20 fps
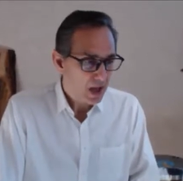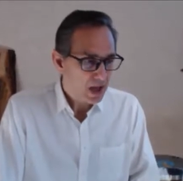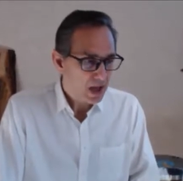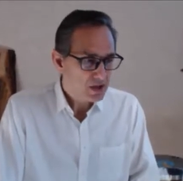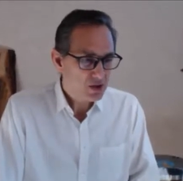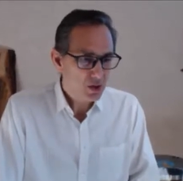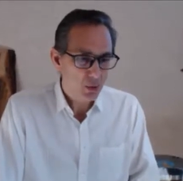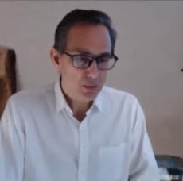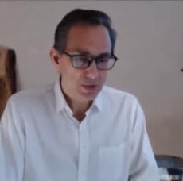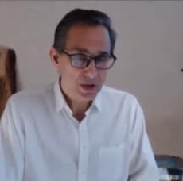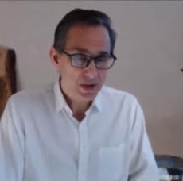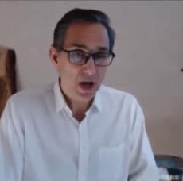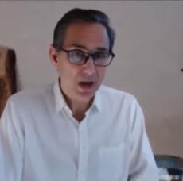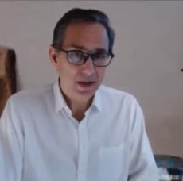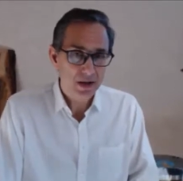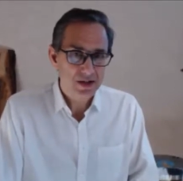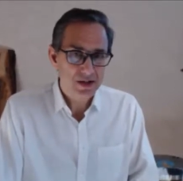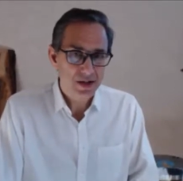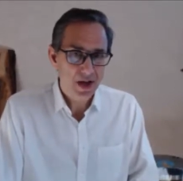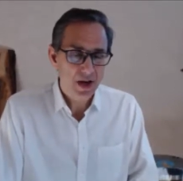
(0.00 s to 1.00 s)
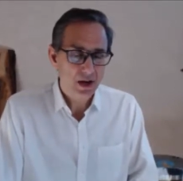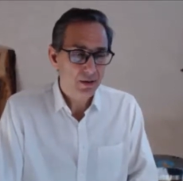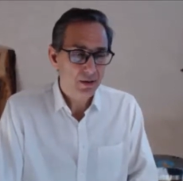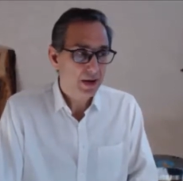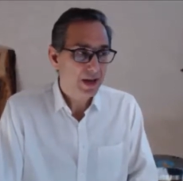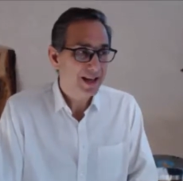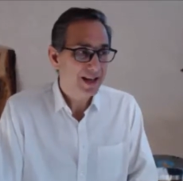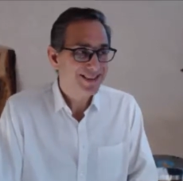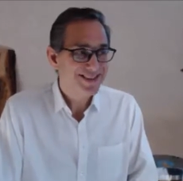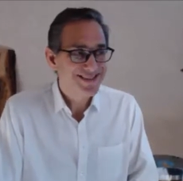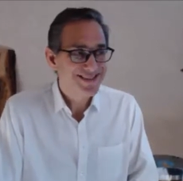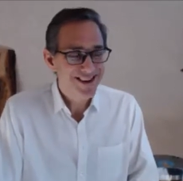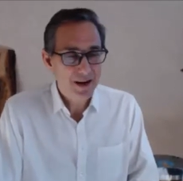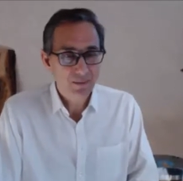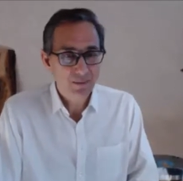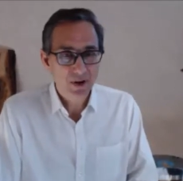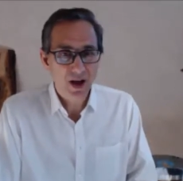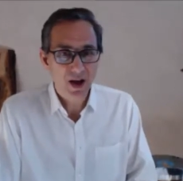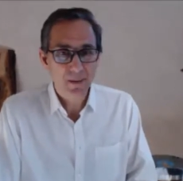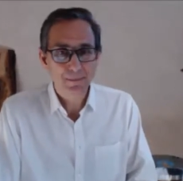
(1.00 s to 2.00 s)
So it was kind of scary. At the
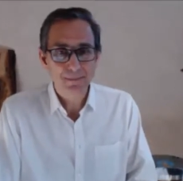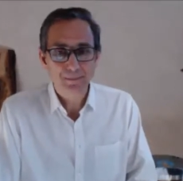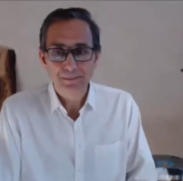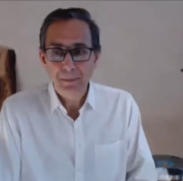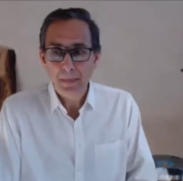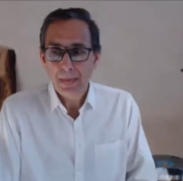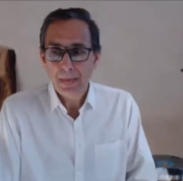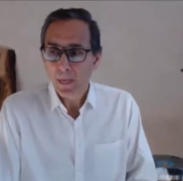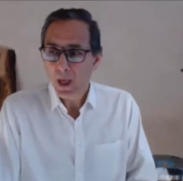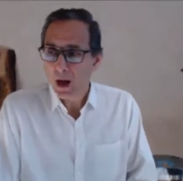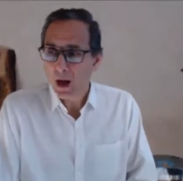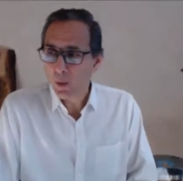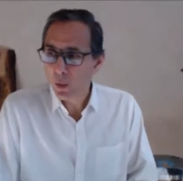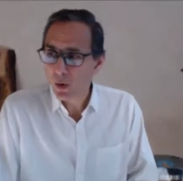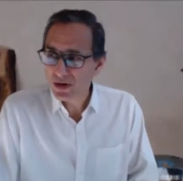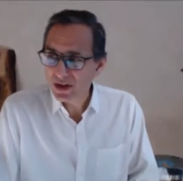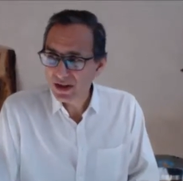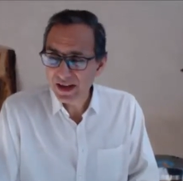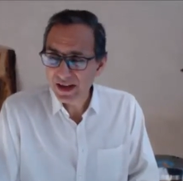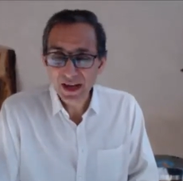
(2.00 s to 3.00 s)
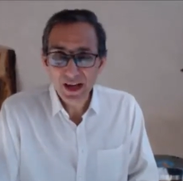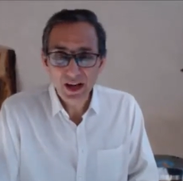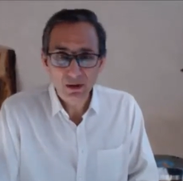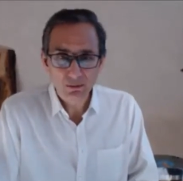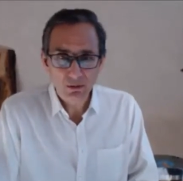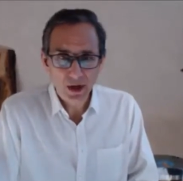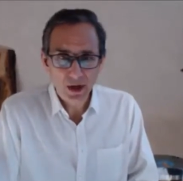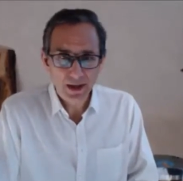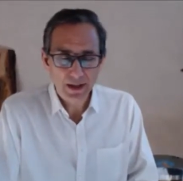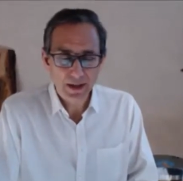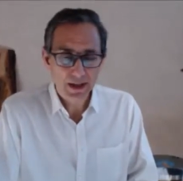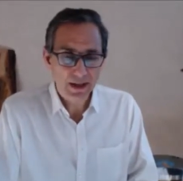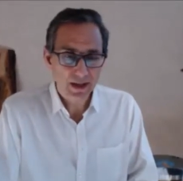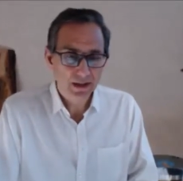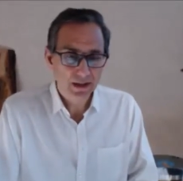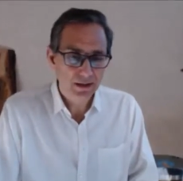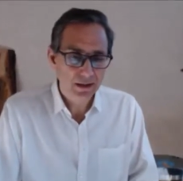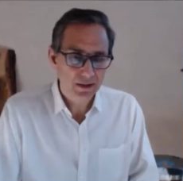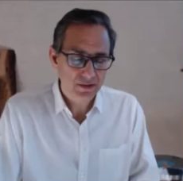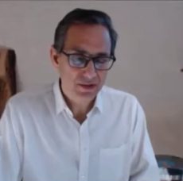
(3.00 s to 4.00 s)
same time, I wasn't eating right. I
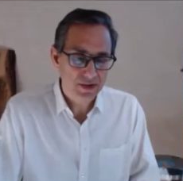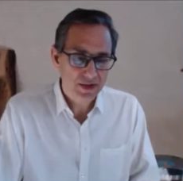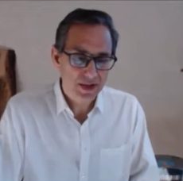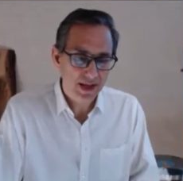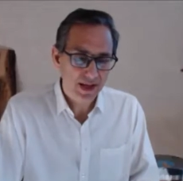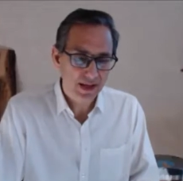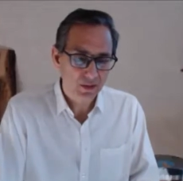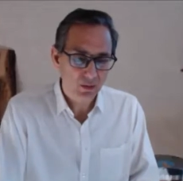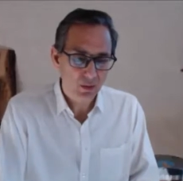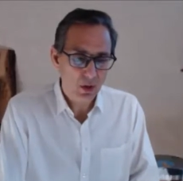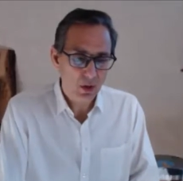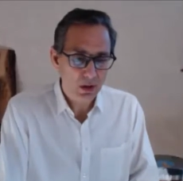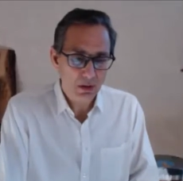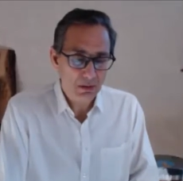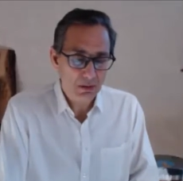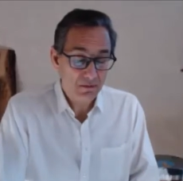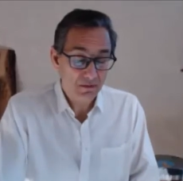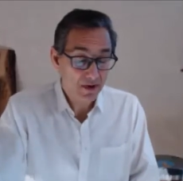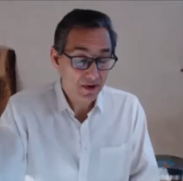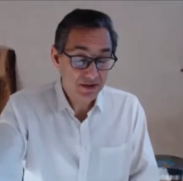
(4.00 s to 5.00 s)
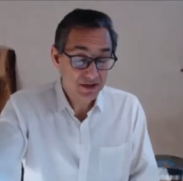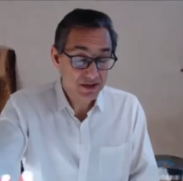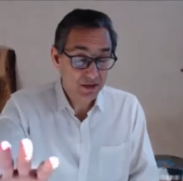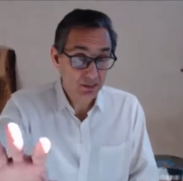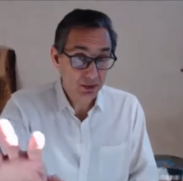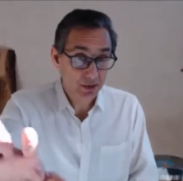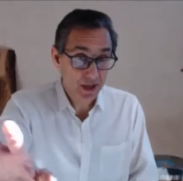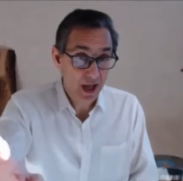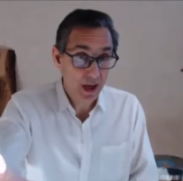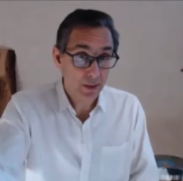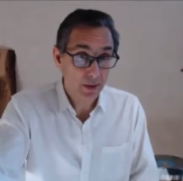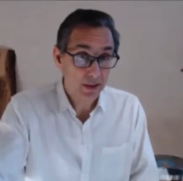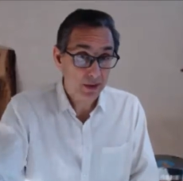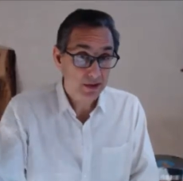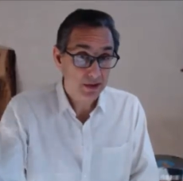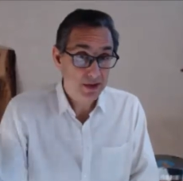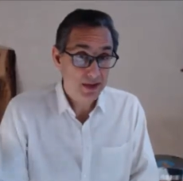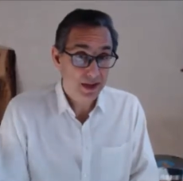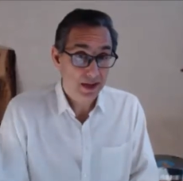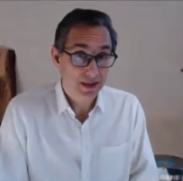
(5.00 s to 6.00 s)
didn't understand. Very simple. Now I
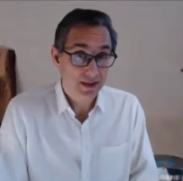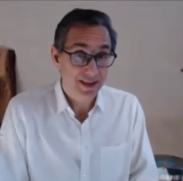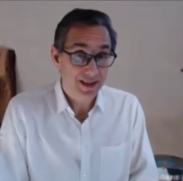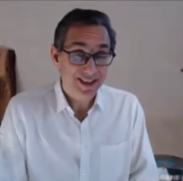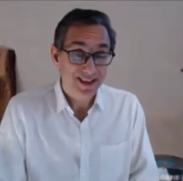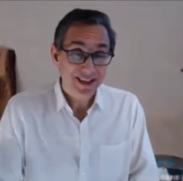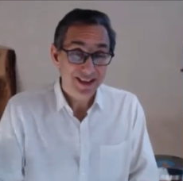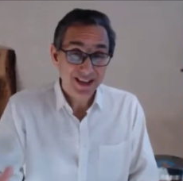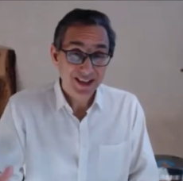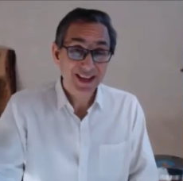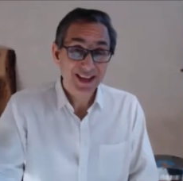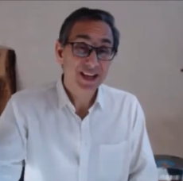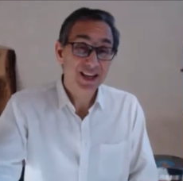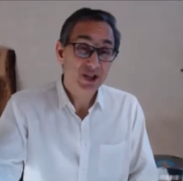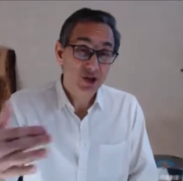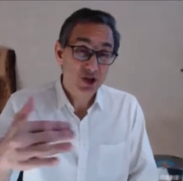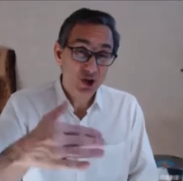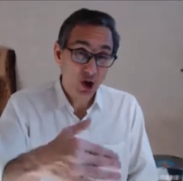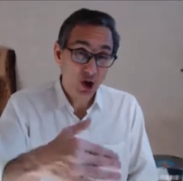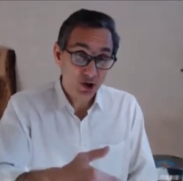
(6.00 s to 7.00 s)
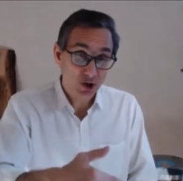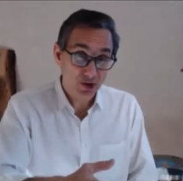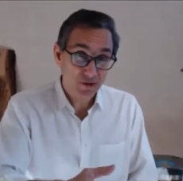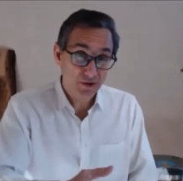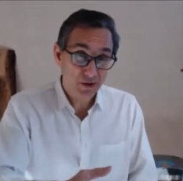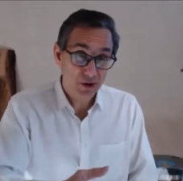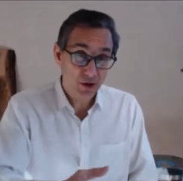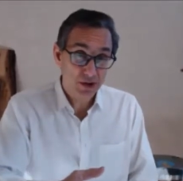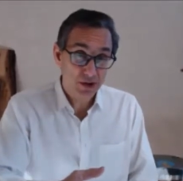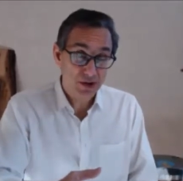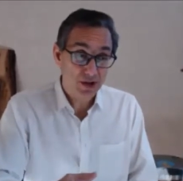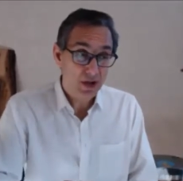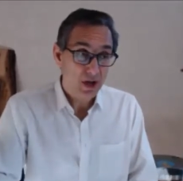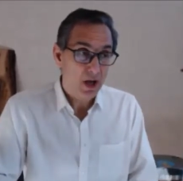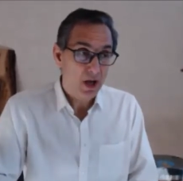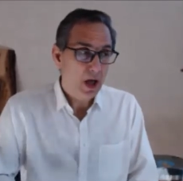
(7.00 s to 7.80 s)
understand. You got to eat starch first.